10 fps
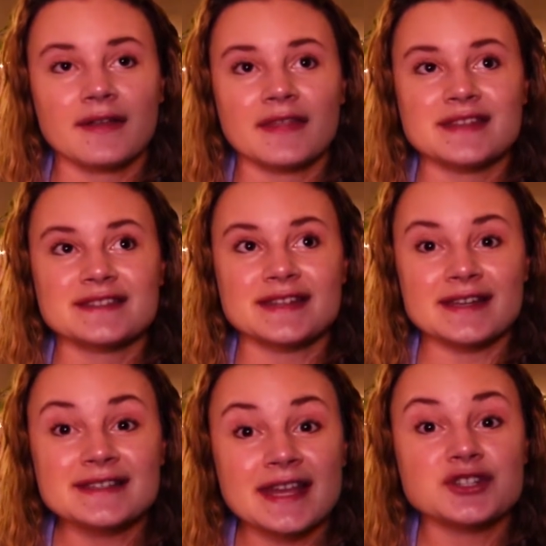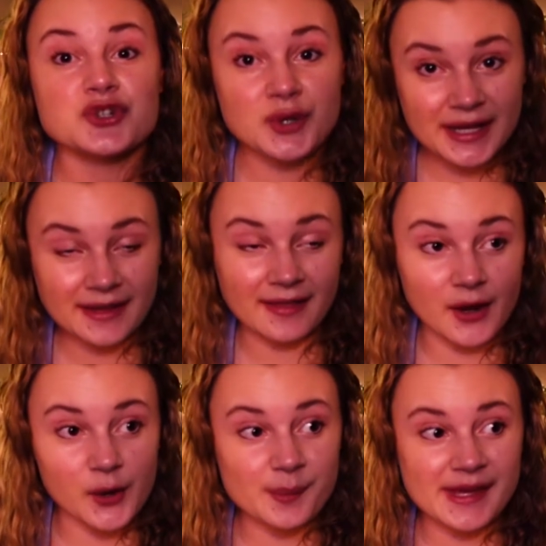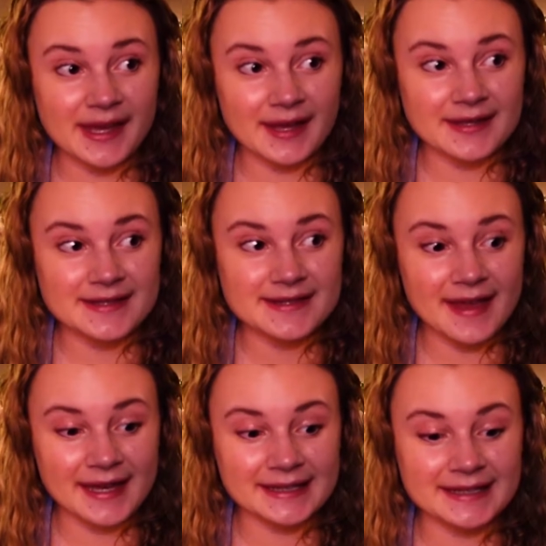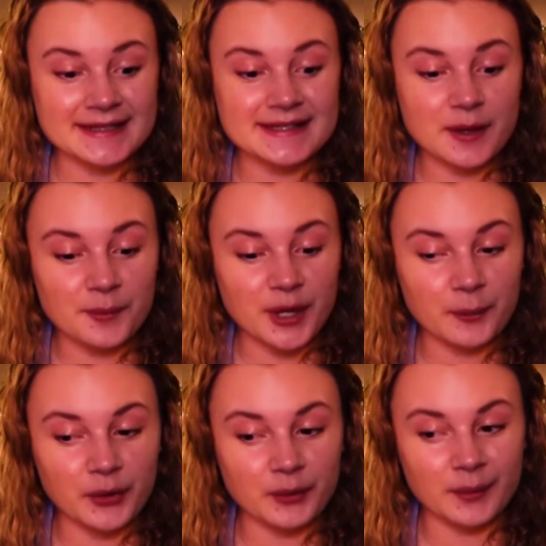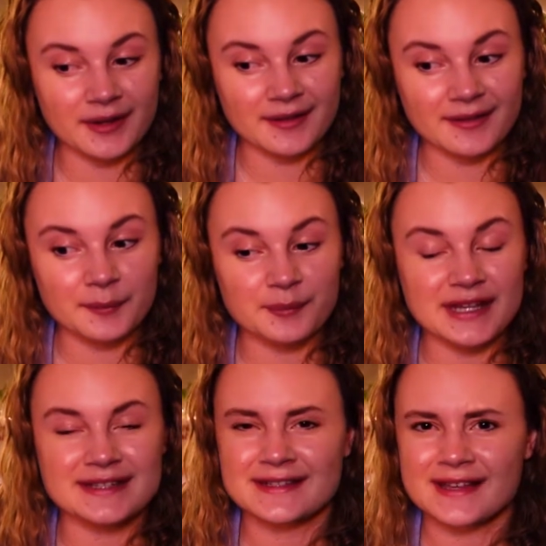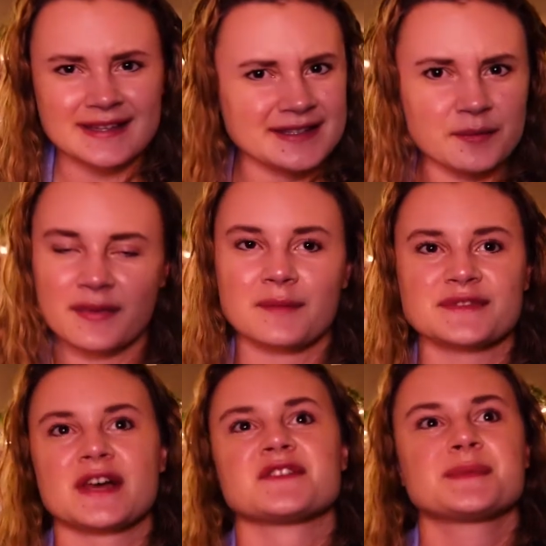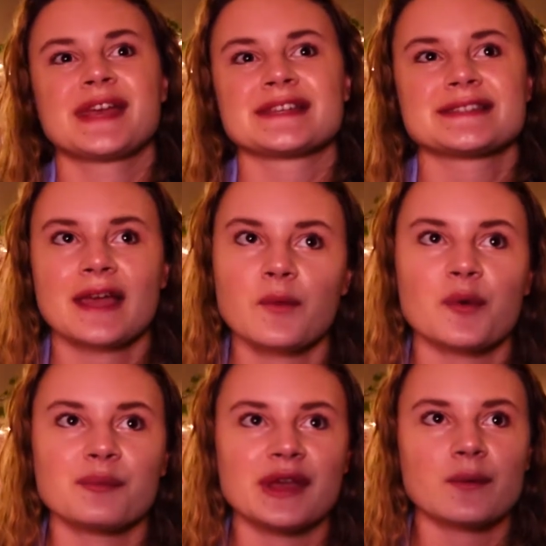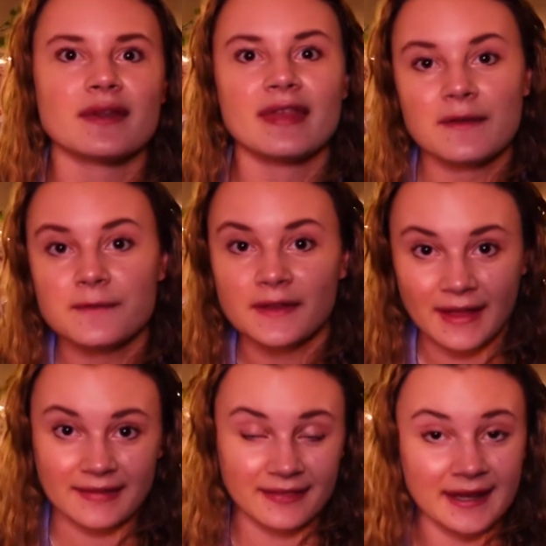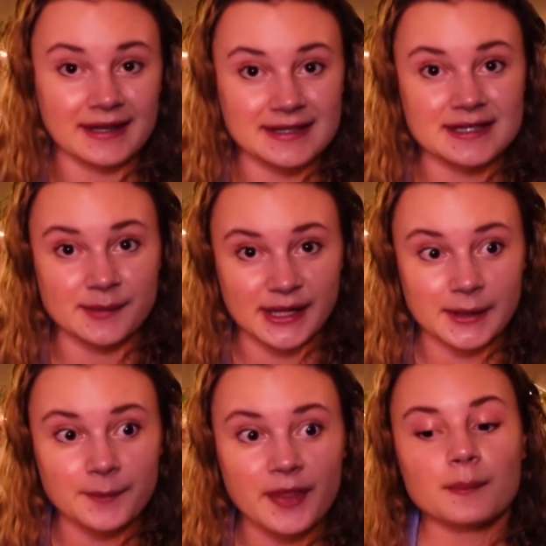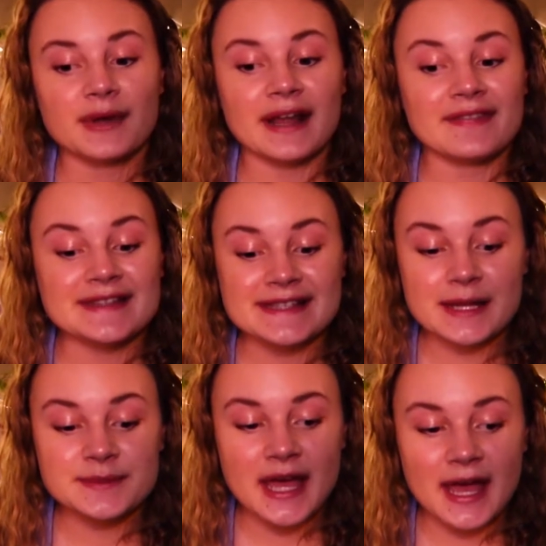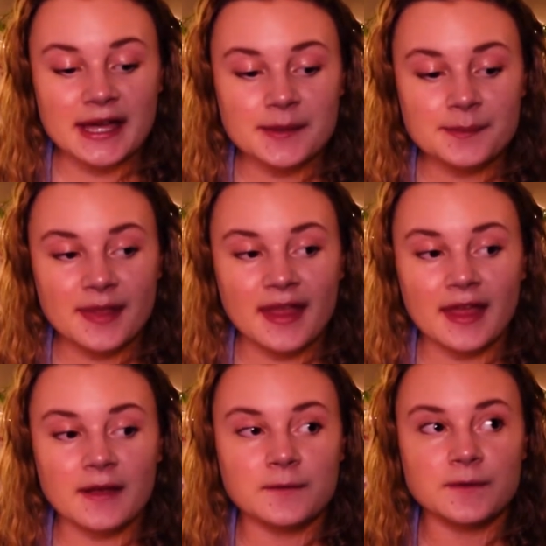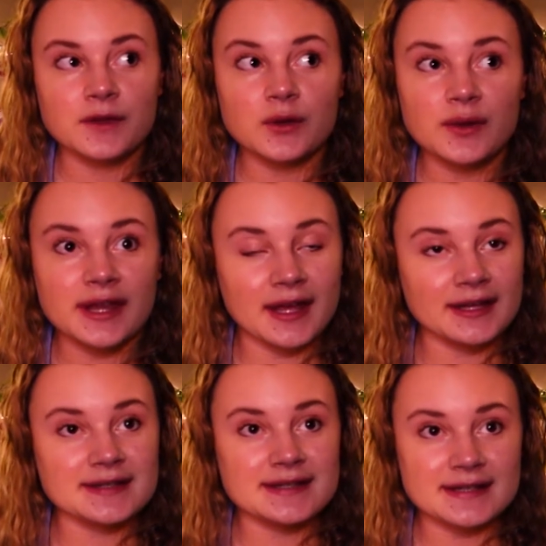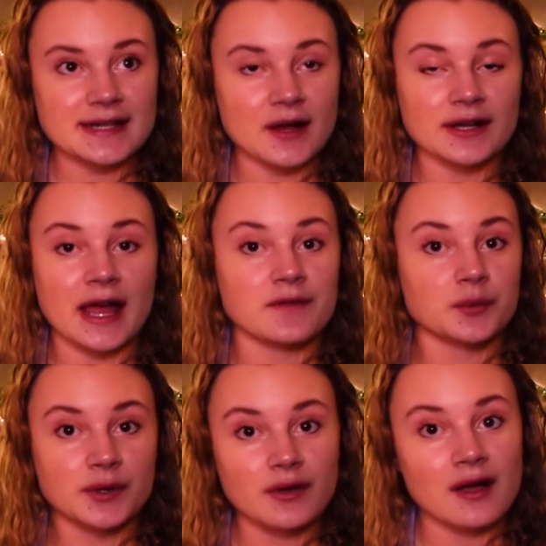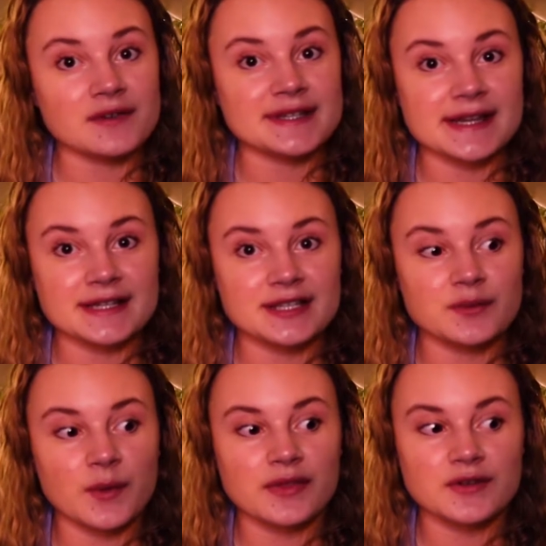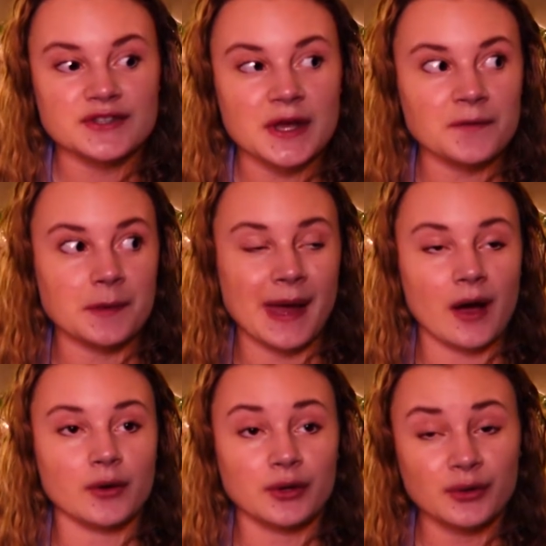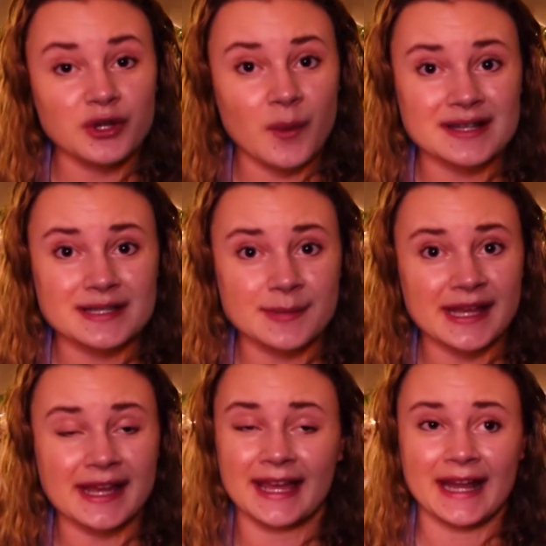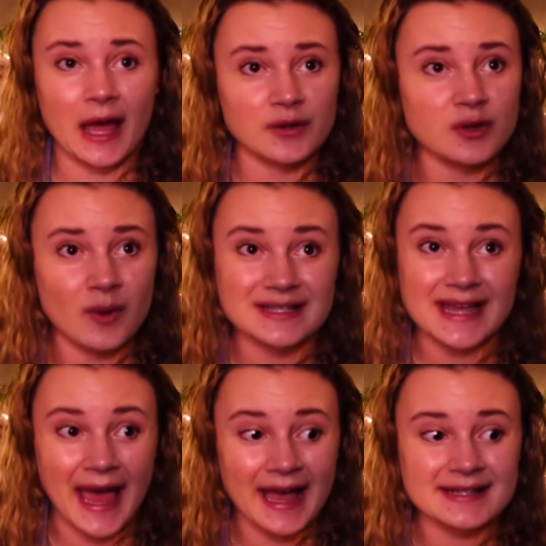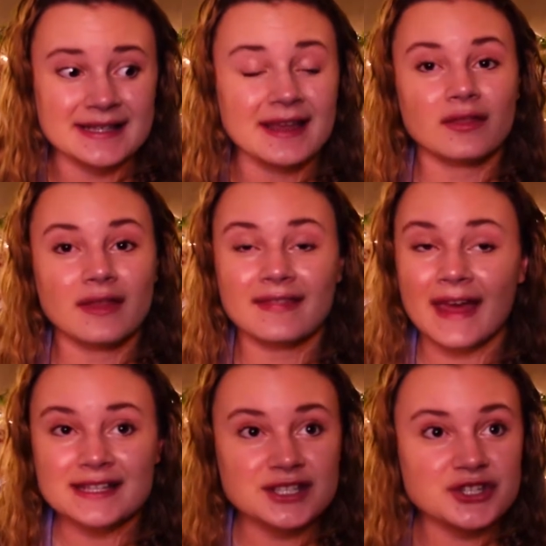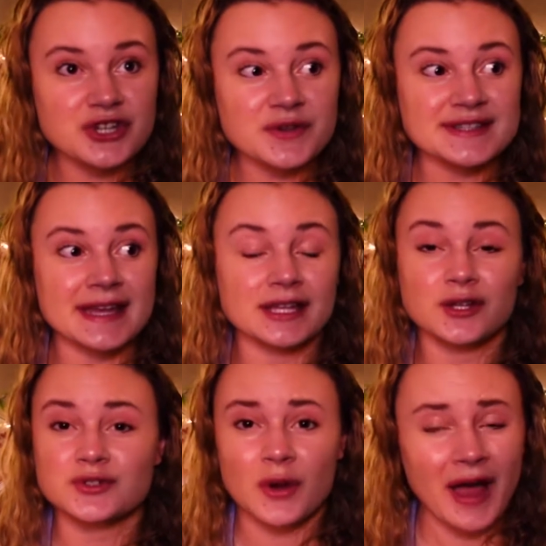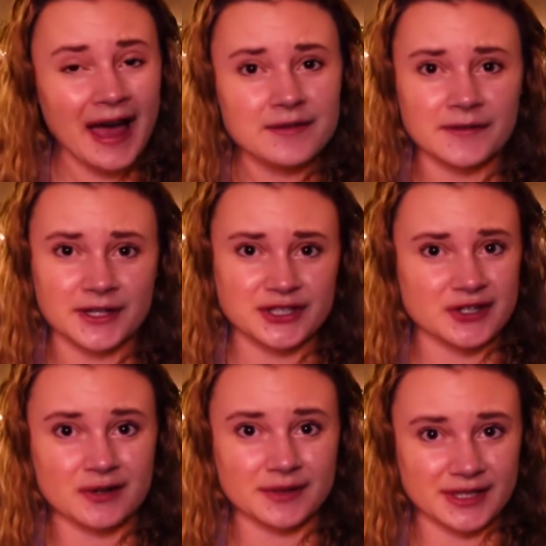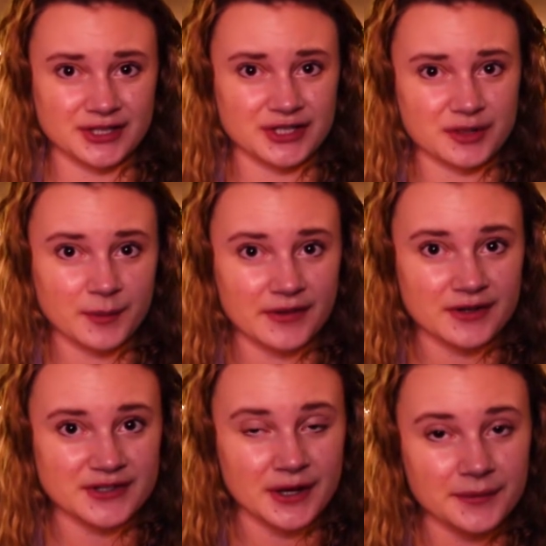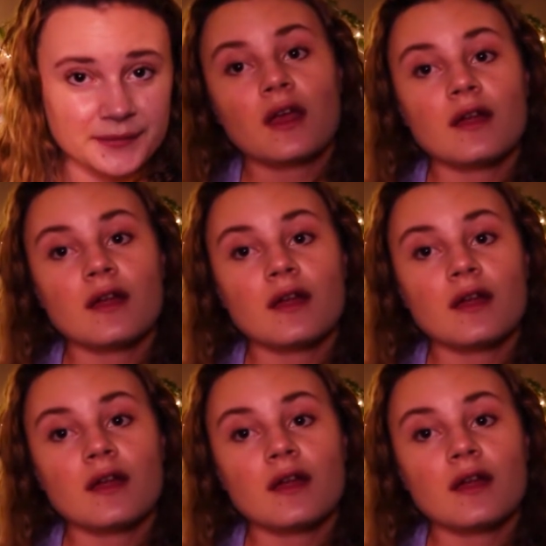This does get tricky though, because then some people will be disgusted with themselves because they won't be where they feel like they need to be. But at the same time, if you can't sit down and have a real conversation with yourself about who you want to be and how you want to act, then that just shows that you don't have a very strong relationship with yourself.